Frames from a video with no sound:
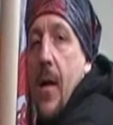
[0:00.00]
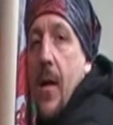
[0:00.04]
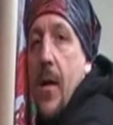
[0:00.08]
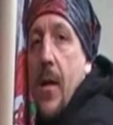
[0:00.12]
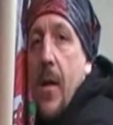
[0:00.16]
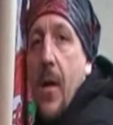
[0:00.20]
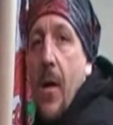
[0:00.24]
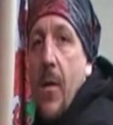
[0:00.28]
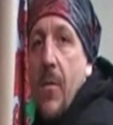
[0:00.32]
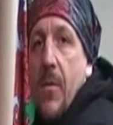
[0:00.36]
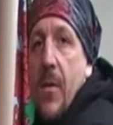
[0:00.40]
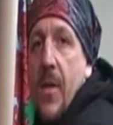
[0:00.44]

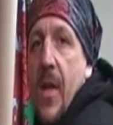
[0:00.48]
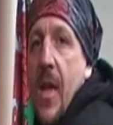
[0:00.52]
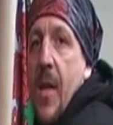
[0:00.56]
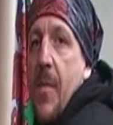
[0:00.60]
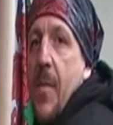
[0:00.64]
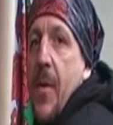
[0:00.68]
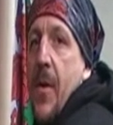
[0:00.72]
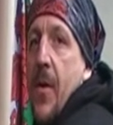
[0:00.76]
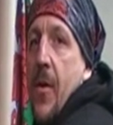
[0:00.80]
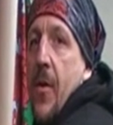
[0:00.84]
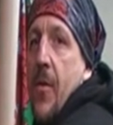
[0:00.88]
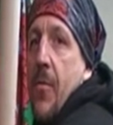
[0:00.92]
go deep
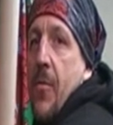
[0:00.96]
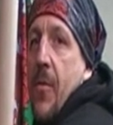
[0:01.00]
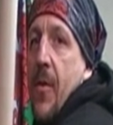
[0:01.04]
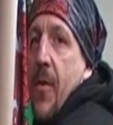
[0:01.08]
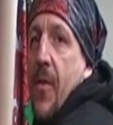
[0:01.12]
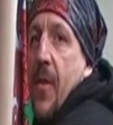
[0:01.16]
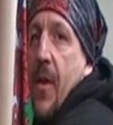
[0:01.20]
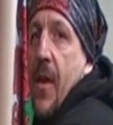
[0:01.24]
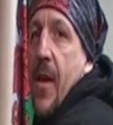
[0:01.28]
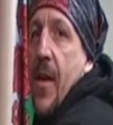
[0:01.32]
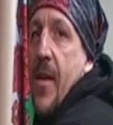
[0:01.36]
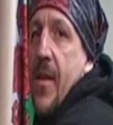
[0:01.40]
enough with
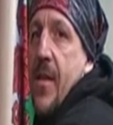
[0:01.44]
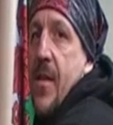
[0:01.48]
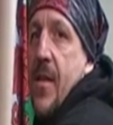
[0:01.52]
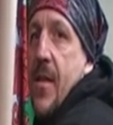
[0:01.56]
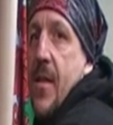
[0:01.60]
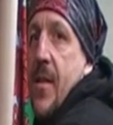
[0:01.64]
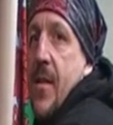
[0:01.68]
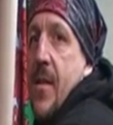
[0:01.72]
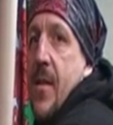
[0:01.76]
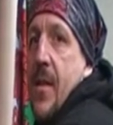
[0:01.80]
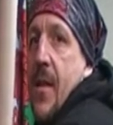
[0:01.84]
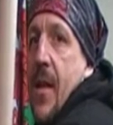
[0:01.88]
this
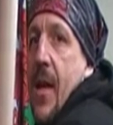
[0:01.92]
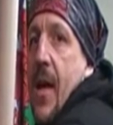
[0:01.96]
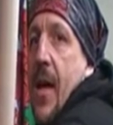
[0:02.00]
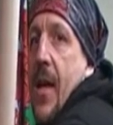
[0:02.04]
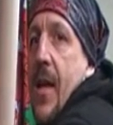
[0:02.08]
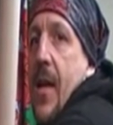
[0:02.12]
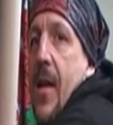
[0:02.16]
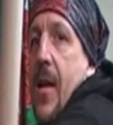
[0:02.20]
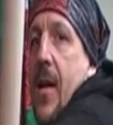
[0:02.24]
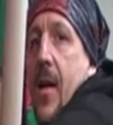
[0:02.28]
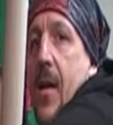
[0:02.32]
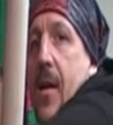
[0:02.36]
to then
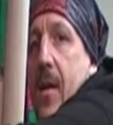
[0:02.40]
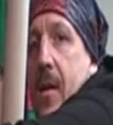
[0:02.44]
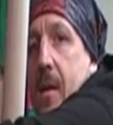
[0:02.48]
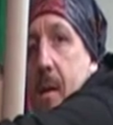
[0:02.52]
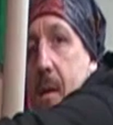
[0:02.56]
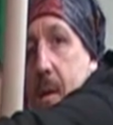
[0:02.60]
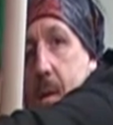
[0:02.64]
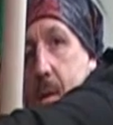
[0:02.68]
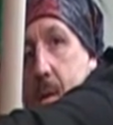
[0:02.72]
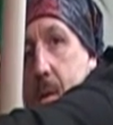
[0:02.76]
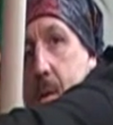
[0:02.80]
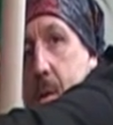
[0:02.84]

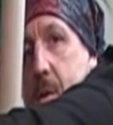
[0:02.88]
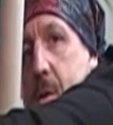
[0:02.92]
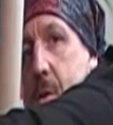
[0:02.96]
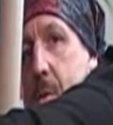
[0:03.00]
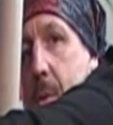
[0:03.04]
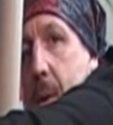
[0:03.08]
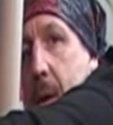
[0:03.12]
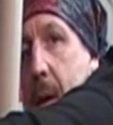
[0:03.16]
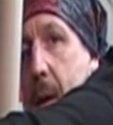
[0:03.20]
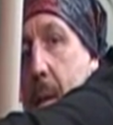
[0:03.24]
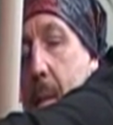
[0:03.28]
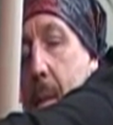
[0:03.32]

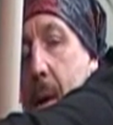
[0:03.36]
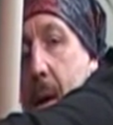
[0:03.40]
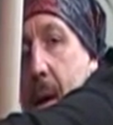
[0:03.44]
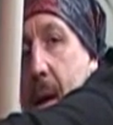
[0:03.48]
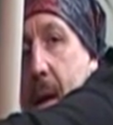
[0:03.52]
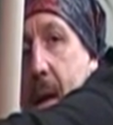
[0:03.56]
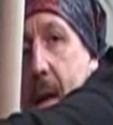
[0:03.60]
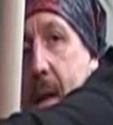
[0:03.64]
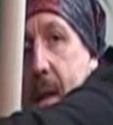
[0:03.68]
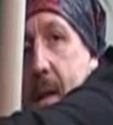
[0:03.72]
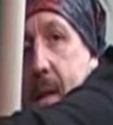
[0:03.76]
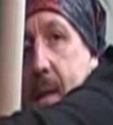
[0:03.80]
swing it back
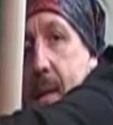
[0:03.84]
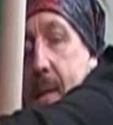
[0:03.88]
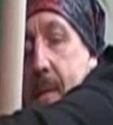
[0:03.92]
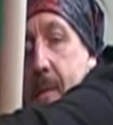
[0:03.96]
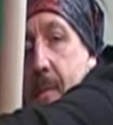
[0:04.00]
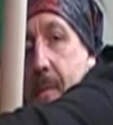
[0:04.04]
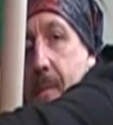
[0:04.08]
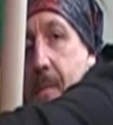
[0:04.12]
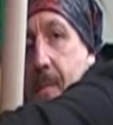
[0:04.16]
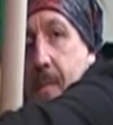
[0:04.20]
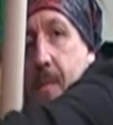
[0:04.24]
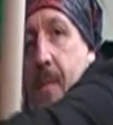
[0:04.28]
in.
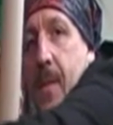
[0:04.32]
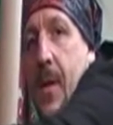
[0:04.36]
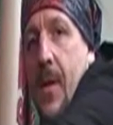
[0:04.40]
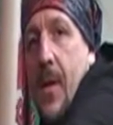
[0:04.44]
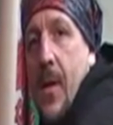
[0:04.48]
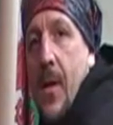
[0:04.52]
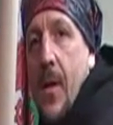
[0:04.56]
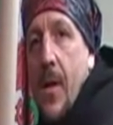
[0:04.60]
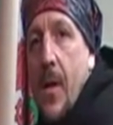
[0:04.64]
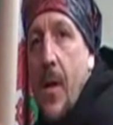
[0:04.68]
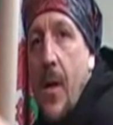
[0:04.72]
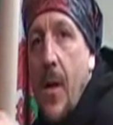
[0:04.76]

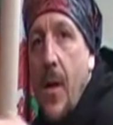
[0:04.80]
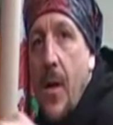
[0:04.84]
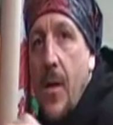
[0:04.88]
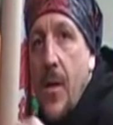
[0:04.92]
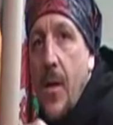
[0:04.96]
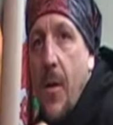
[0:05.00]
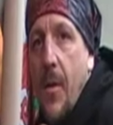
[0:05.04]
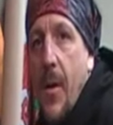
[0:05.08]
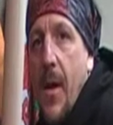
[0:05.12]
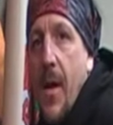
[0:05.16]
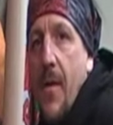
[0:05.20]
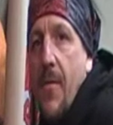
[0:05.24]

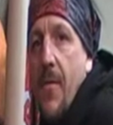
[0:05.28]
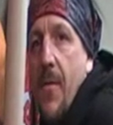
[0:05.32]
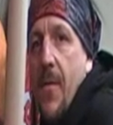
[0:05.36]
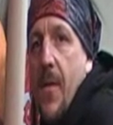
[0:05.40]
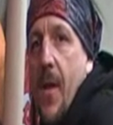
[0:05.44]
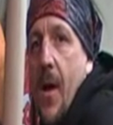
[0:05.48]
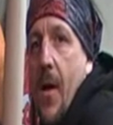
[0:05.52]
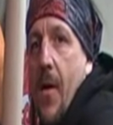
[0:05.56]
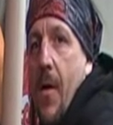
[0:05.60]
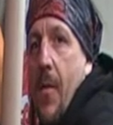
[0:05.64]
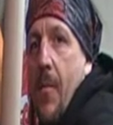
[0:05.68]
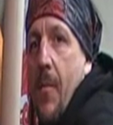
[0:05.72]
So even
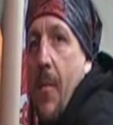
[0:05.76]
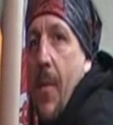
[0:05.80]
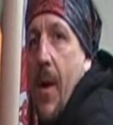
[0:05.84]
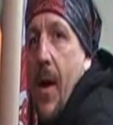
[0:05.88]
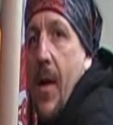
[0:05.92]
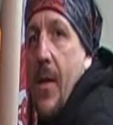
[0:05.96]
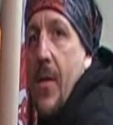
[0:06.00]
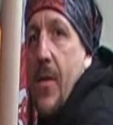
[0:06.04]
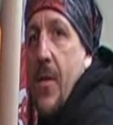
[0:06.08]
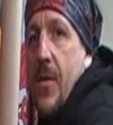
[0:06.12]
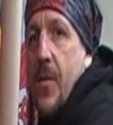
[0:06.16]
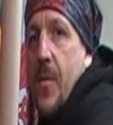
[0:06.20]
though it
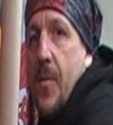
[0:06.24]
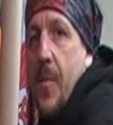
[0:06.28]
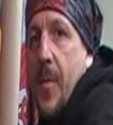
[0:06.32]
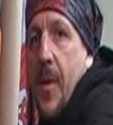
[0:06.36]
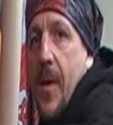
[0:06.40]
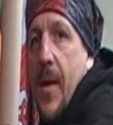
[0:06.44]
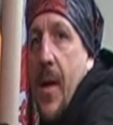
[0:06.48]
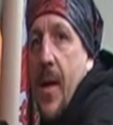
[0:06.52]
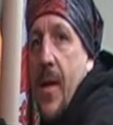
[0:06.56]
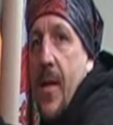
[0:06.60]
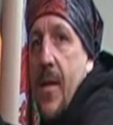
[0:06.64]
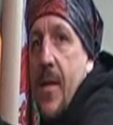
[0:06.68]
might just
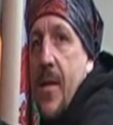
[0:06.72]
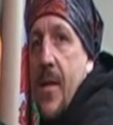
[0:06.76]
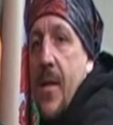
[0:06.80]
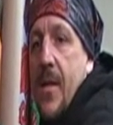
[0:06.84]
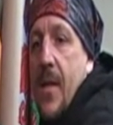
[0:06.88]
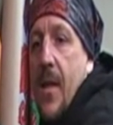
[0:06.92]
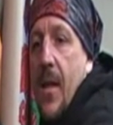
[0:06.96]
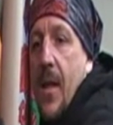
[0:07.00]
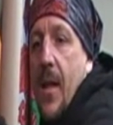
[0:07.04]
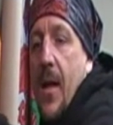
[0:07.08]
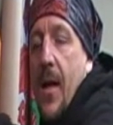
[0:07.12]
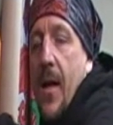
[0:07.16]
be a
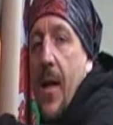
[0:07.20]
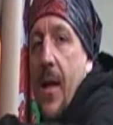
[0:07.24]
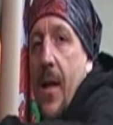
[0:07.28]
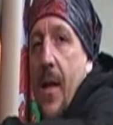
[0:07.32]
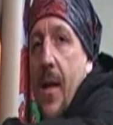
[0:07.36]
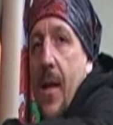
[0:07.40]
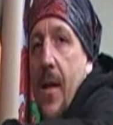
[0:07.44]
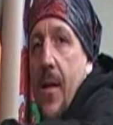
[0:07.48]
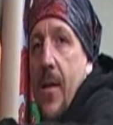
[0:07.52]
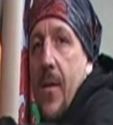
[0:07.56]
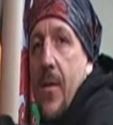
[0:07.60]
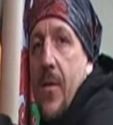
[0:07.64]
slight
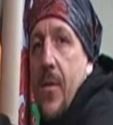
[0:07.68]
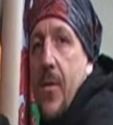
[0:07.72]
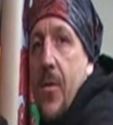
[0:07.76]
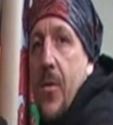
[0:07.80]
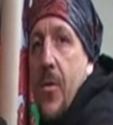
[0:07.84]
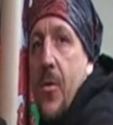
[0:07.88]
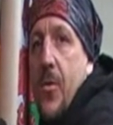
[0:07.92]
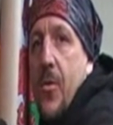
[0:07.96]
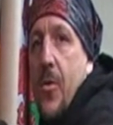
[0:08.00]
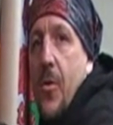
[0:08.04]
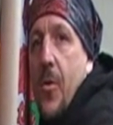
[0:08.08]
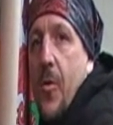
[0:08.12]

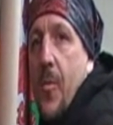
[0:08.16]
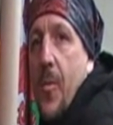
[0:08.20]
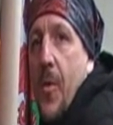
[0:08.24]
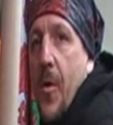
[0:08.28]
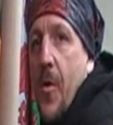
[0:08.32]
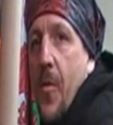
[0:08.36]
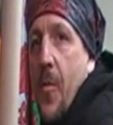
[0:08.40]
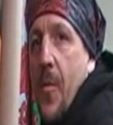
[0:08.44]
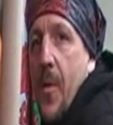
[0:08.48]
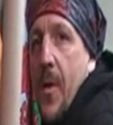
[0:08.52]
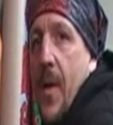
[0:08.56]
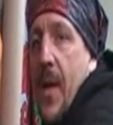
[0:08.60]
subtle
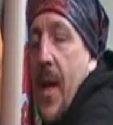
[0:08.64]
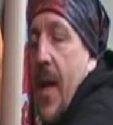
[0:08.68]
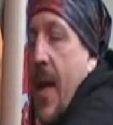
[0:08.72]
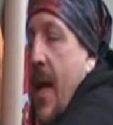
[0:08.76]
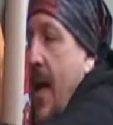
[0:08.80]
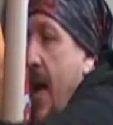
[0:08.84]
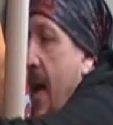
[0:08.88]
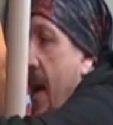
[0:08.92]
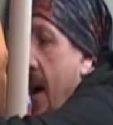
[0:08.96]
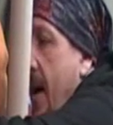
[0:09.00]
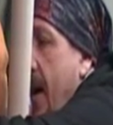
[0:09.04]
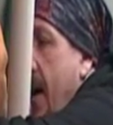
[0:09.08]
movement
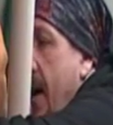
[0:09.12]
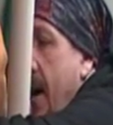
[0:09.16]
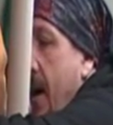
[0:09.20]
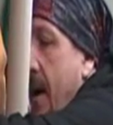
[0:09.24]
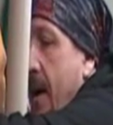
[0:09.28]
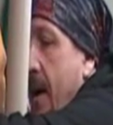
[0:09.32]
here,